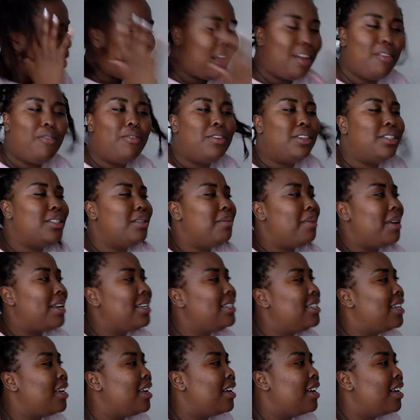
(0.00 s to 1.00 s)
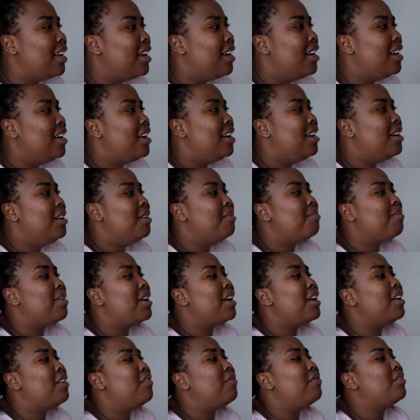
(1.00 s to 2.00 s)
head feels amazing.
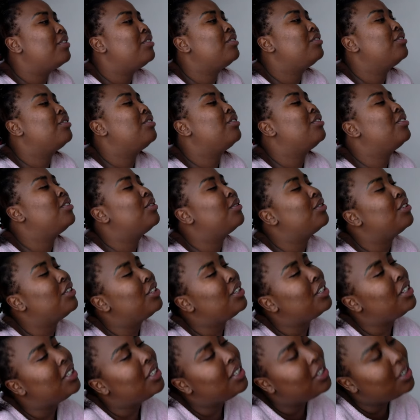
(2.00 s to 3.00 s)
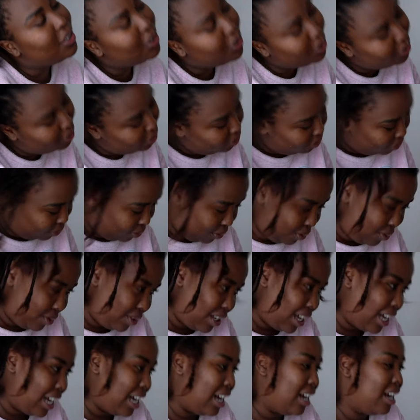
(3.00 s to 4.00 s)
My head feels so good. Oof.
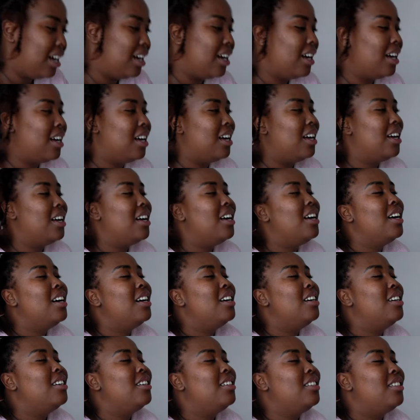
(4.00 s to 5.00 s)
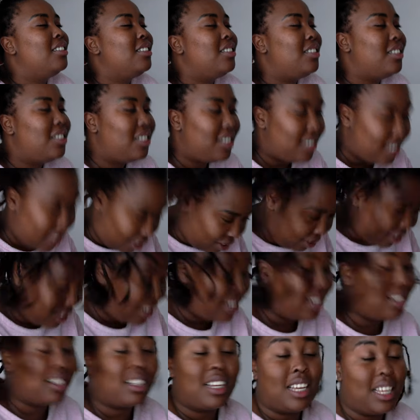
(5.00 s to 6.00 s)
So
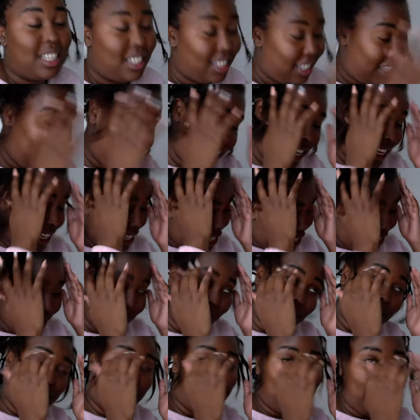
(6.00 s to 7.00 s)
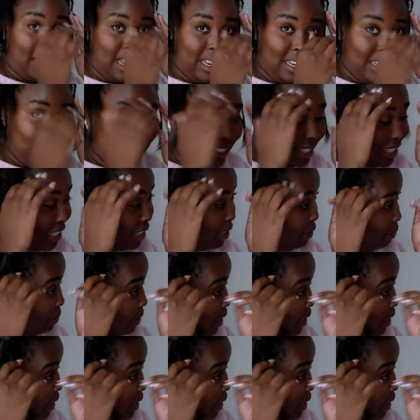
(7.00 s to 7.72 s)
good. Okay, kind of losing balance a little